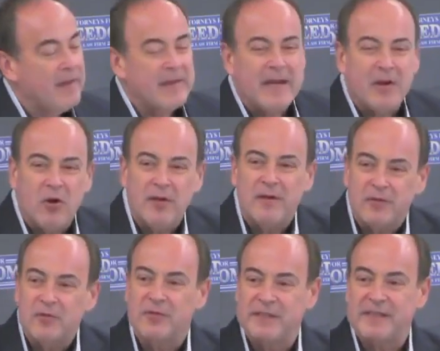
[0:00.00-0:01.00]
And they couldn't
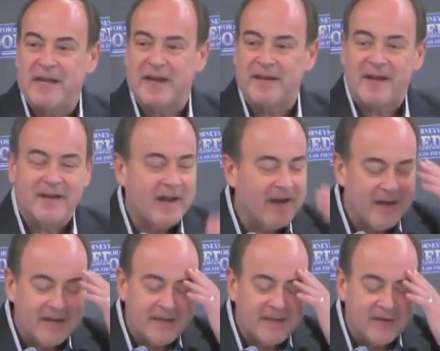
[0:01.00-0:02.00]

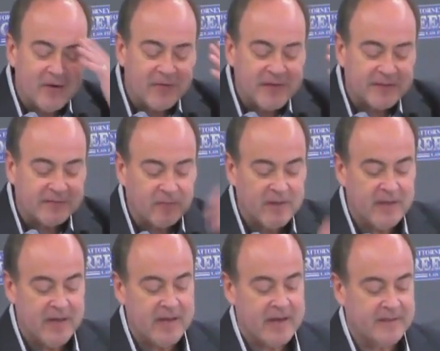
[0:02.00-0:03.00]
understand. You know, this
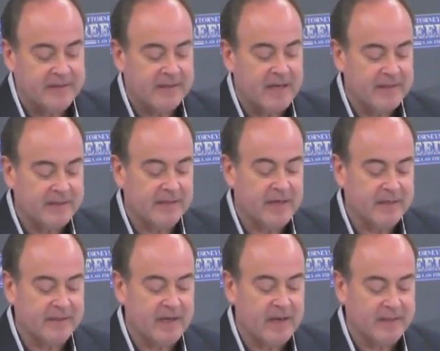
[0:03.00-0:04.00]
really, as a
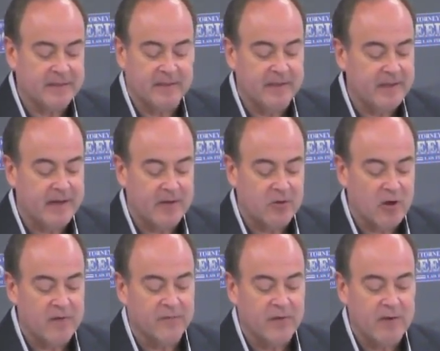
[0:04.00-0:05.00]

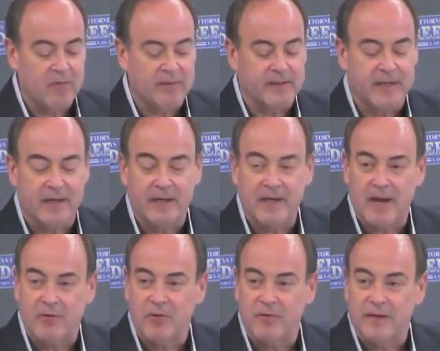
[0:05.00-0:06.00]
litigator, I frequently
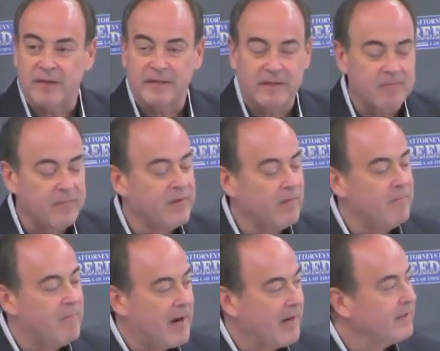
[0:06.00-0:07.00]
encountered this, the
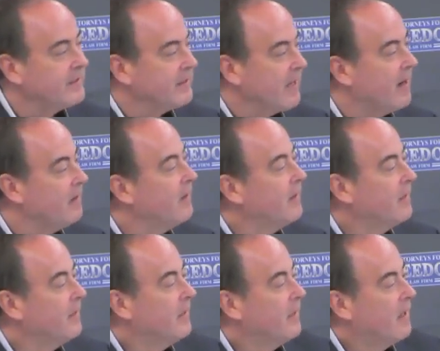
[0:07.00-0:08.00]
mindset
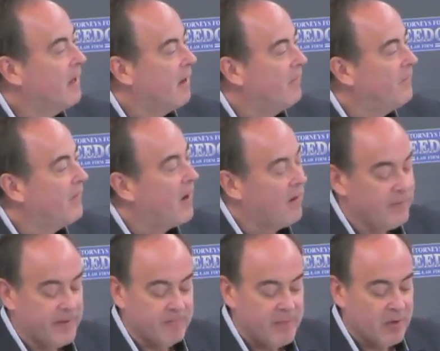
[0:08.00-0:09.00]

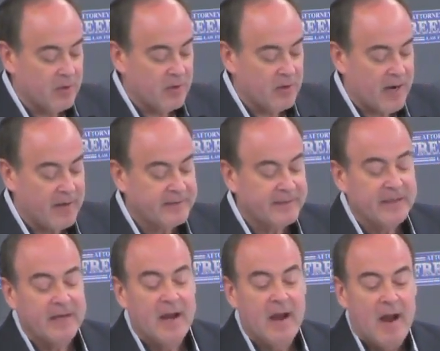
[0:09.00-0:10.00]
of the bureaucrats.
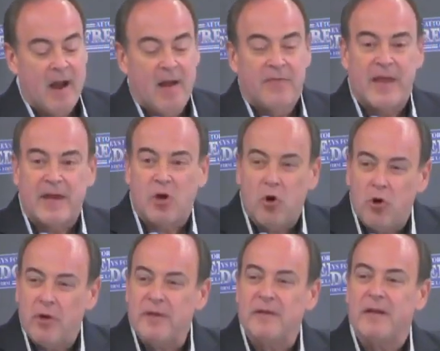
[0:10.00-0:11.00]
They
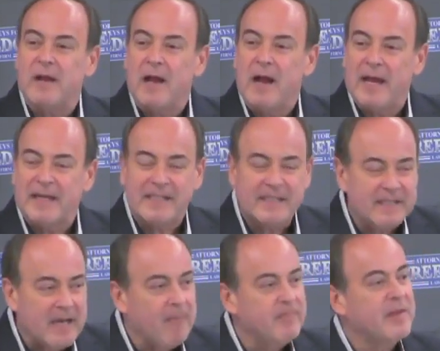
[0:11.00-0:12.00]
couldn't
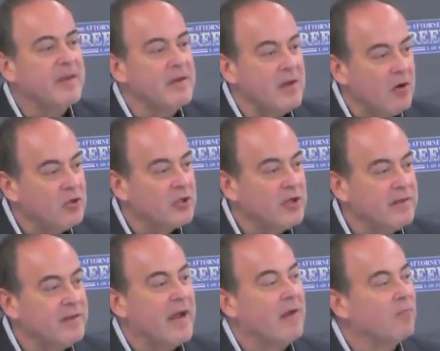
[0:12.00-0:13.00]
accept the
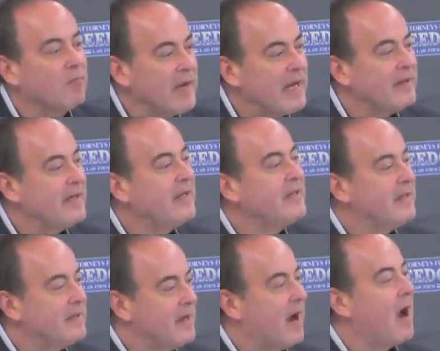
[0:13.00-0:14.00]
notion that Randy
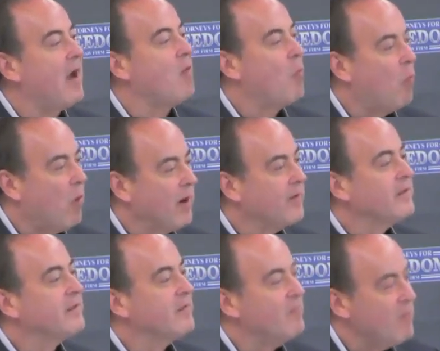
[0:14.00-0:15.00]
did not
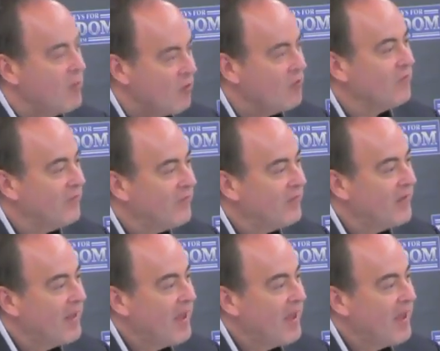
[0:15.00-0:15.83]
want to move,